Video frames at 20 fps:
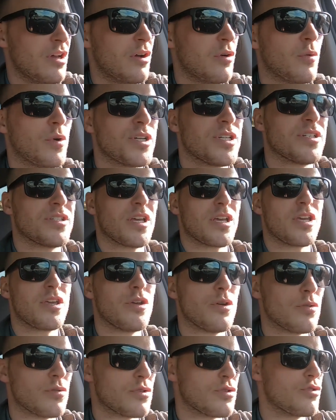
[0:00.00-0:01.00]
which is a
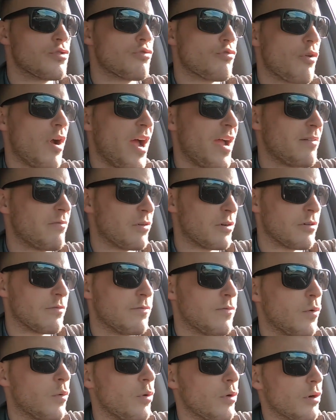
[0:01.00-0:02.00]
huge driver
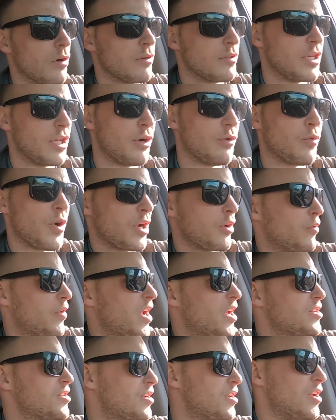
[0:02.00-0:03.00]
for
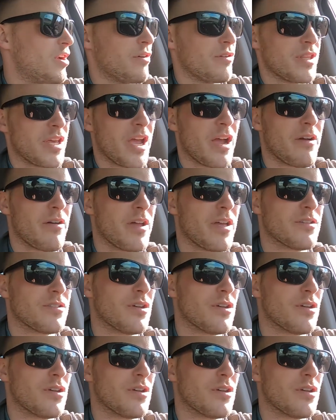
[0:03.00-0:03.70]
recreation here in the area.